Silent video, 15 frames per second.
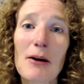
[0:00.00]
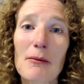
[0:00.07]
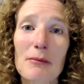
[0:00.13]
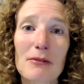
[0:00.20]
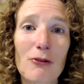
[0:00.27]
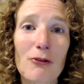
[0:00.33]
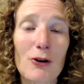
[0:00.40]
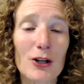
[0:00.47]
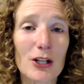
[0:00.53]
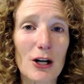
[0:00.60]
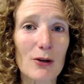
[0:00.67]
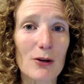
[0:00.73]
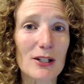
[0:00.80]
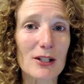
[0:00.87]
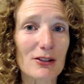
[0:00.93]
Before I
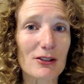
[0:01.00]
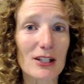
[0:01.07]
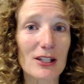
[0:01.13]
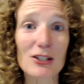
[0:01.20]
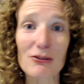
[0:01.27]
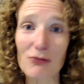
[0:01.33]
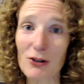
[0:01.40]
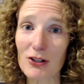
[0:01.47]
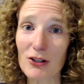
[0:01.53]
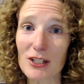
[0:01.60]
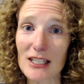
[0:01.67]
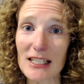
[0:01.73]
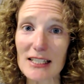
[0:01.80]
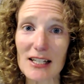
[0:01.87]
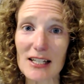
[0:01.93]
go into further
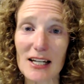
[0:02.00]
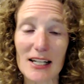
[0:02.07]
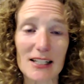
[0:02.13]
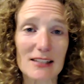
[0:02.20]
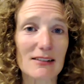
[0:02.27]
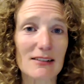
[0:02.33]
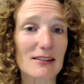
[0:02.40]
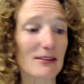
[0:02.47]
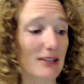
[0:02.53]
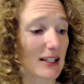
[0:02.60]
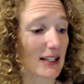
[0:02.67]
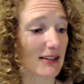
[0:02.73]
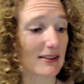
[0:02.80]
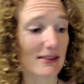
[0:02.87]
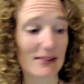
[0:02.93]
details,
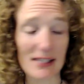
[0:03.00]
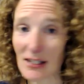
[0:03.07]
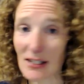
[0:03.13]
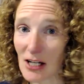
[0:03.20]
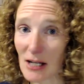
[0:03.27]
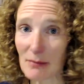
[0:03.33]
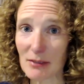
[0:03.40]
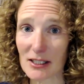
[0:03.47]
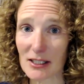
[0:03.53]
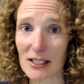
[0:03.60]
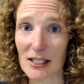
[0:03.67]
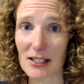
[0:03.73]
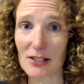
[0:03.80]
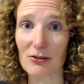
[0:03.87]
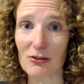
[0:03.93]
as I said, I'm
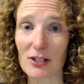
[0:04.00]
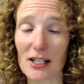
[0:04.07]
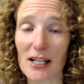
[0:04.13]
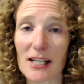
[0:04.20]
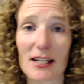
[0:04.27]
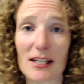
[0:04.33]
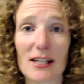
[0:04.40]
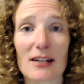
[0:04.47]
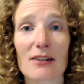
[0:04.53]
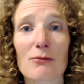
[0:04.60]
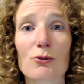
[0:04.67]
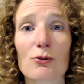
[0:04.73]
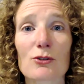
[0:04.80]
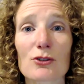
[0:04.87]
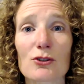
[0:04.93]
Tatiana Creeley, and I
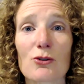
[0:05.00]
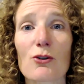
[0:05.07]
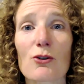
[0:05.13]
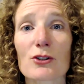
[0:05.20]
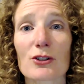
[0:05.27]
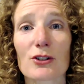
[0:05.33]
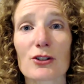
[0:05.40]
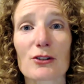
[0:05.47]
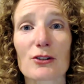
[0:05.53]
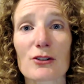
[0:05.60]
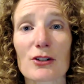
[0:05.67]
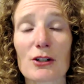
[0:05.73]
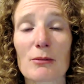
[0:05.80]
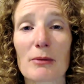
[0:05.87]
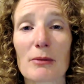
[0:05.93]
will talk to
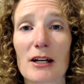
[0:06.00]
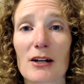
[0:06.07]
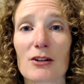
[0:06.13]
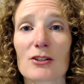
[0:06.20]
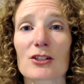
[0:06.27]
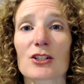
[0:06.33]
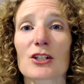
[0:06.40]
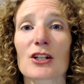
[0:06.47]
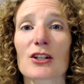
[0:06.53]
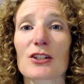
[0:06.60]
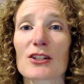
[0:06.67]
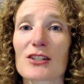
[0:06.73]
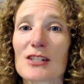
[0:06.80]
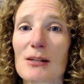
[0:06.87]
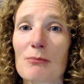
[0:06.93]
you about
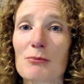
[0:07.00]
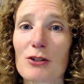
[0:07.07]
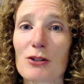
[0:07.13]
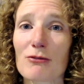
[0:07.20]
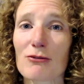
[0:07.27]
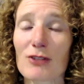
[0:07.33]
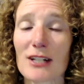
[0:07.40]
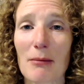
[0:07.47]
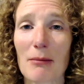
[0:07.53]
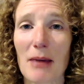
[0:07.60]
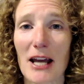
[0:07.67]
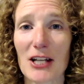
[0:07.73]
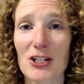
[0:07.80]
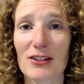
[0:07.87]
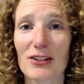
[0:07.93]
some beautiful little
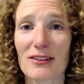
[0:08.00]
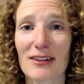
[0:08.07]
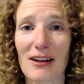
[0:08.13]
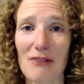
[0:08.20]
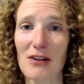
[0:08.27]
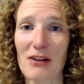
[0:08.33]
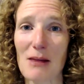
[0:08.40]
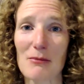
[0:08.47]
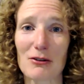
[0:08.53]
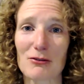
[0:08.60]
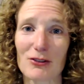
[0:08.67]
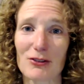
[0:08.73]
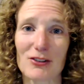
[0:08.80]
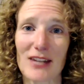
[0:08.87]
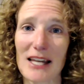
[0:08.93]
patches I've come
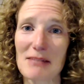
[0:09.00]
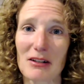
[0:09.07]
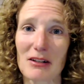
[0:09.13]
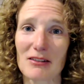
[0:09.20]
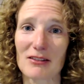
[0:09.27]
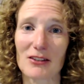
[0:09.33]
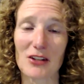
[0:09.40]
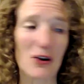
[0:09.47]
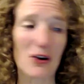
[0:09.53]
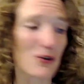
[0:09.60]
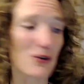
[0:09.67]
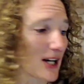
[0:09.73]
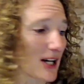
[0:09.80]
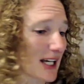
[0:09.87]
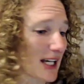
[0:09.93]
across 8 months ago.